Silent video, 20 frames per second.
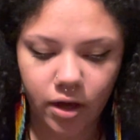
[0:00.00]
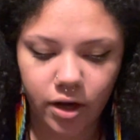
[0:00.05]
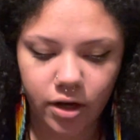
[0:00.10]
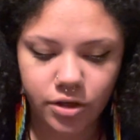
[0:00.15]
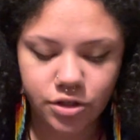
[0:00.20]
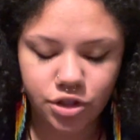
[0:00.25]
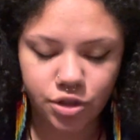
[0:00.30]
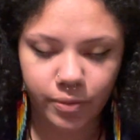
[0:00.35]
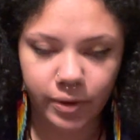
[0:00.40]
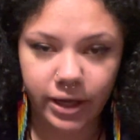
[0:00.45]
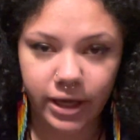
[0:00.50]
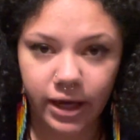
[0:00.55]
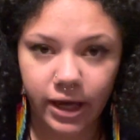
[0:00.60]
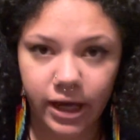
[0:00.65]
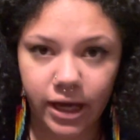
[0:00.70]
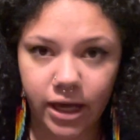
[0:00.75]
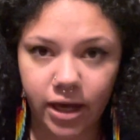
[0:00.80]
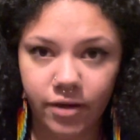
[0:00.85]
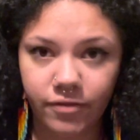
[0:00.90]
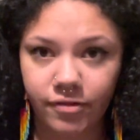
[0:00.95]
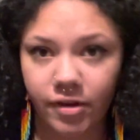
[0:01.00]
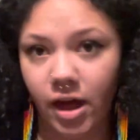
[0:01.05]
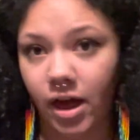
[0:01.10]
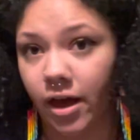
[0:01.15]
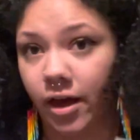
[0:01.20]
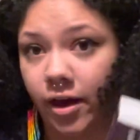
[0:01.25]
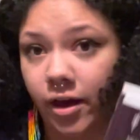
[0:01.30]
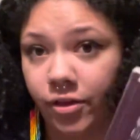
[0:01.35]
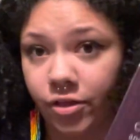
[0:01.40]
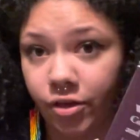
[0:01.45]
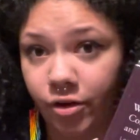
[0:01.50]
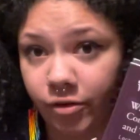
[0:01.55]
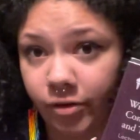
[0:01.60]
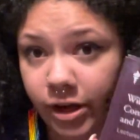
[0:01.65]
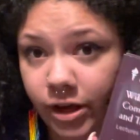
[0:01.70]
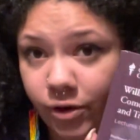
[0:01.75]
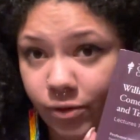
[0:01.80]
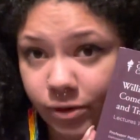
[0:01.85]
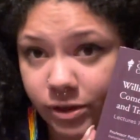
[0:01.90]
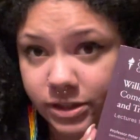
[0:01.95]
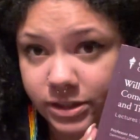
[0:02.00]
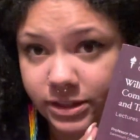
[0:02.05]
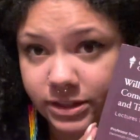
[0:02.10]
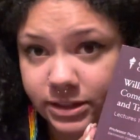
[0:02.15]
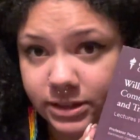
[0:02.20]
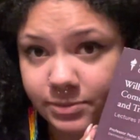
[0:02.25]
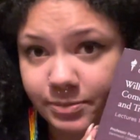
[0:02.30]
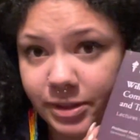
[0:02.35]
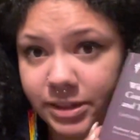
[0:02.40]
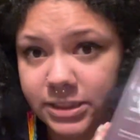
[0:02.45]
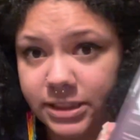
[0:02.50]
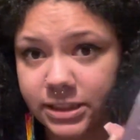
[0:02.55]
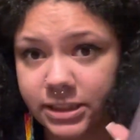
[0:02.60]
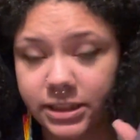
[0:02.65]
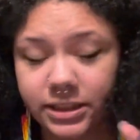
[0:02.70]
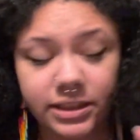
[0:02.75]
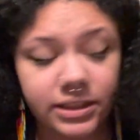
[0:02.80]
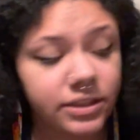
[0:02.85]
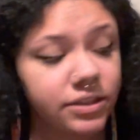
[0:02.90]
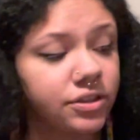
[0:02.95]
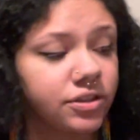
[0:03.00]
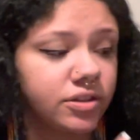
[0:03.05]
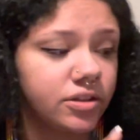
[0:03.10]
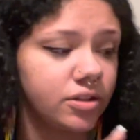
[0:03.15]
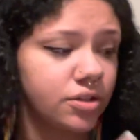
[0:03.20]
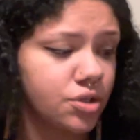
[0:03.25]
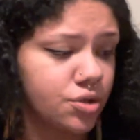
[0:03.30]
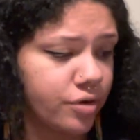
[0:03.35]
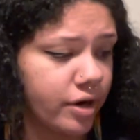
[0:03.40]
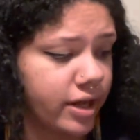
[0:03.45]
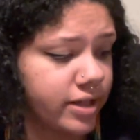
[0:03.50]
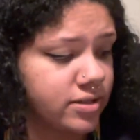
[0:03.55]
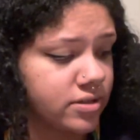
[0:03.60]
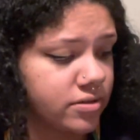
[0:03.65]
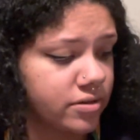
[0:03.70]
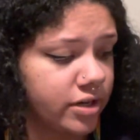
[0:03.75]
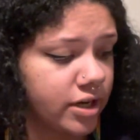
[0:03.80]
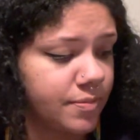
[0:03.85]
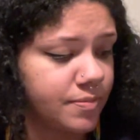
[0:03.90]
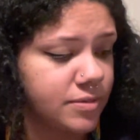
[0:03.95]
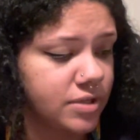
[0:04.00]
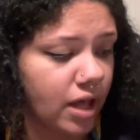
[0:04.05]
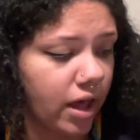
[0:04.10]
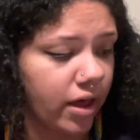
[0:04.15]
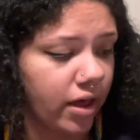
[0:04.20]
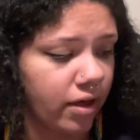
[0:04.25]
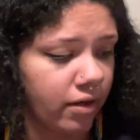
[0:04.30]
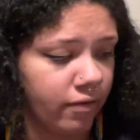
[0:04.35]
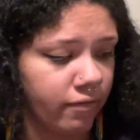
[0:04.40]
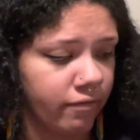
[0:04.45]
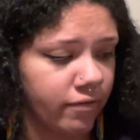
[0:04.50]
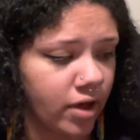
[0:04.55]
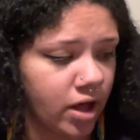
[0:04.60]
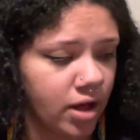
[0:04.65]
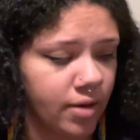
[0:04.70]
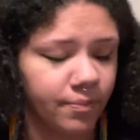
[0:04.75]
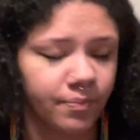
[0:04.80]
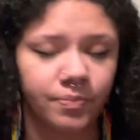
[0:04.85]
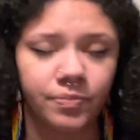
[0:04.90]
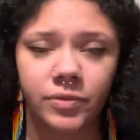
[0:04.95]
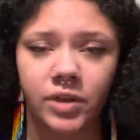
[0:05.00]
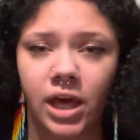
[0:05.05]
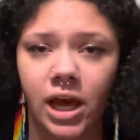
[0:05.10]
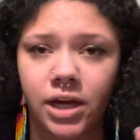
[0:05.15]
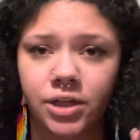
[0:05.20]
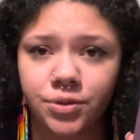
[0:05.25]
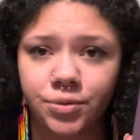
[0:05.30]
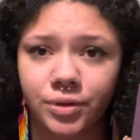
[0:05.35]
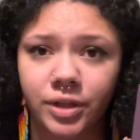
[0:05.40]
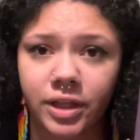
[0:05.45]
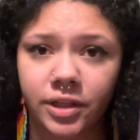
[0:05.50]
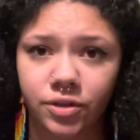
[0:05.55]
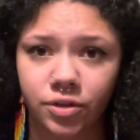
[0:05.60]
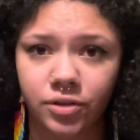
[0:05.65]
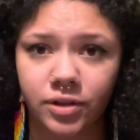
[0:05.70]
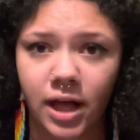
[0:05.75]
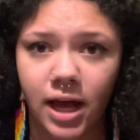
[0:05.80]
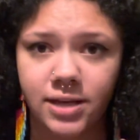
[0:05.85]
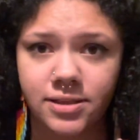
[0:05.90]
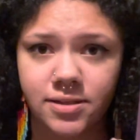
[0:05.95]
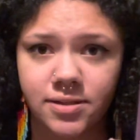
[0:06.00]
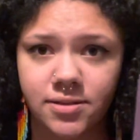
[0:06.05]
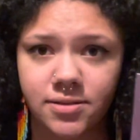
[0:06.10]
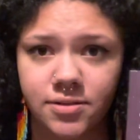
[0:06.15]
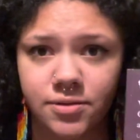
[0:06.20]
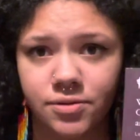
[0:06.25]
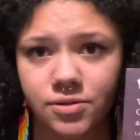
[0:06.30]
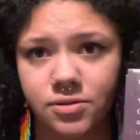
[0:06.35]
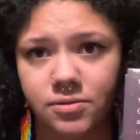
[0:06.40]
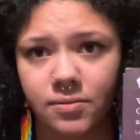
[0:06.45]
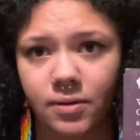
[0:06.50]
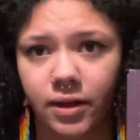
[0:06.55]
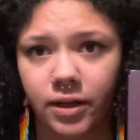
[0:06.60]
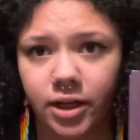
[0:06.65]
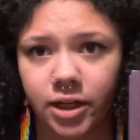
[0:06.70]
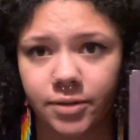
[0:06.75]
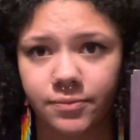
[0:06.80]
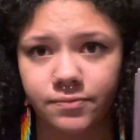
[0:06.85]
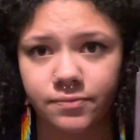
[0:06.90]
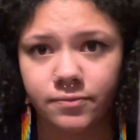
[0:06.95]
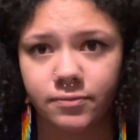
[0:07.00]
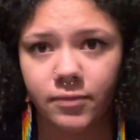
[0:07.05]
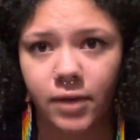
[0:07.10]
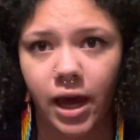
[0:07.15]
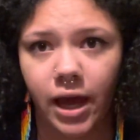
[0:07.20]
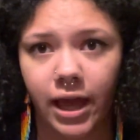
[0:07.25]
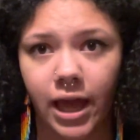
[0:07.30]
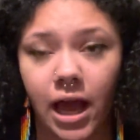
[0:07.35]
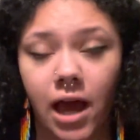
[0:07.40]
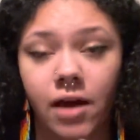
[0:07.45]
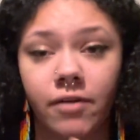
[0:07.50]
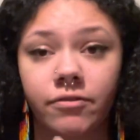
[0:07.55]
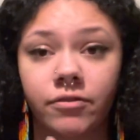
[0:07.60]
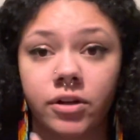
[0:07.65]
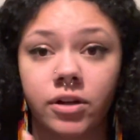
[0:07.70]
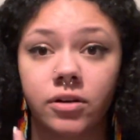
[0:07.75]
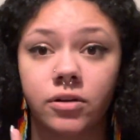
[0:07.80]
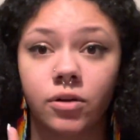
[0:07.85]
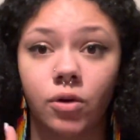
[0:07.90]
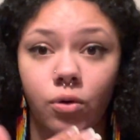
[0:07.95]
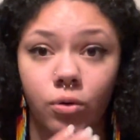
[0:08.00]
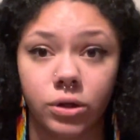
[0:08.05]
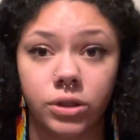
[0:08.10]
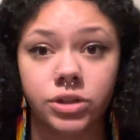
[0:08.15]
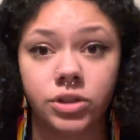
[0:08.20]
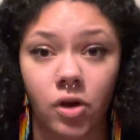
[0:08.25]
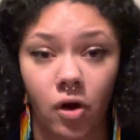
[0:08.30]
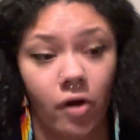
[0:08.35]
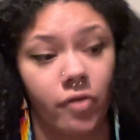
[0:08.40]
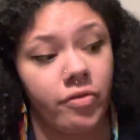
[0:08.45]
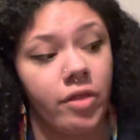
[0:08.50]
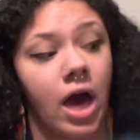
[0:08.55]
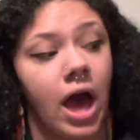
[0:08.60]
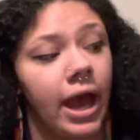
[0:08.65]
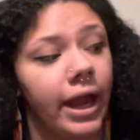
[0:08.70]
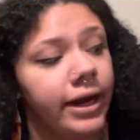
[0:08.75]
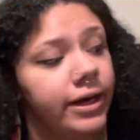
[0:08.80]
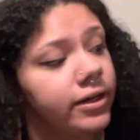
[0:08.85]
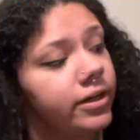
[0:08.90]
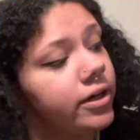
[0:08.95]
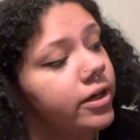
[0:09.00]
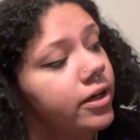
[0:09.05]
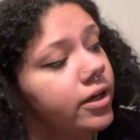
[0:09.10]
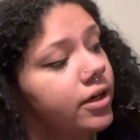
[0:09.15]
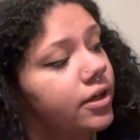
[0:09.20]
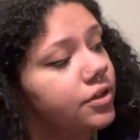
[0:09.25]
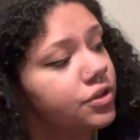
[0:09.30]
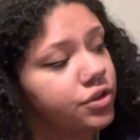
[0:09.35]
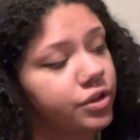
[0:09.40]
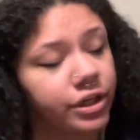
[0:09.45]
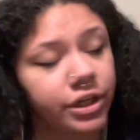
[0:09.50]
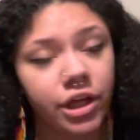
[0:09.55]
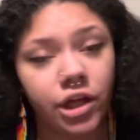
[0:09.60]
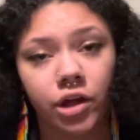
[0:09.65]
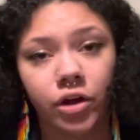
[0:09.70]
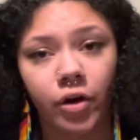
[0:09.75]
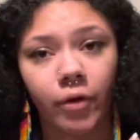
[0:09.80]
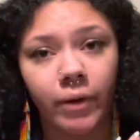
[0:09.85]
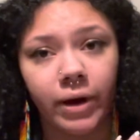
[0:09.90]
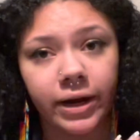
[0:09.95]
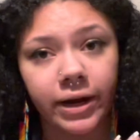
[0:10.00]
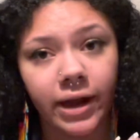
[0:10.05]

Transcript: So I have The Great Courses. Basically, this is the transcript of the actual like little classes. It's, I have the course online so that I can go on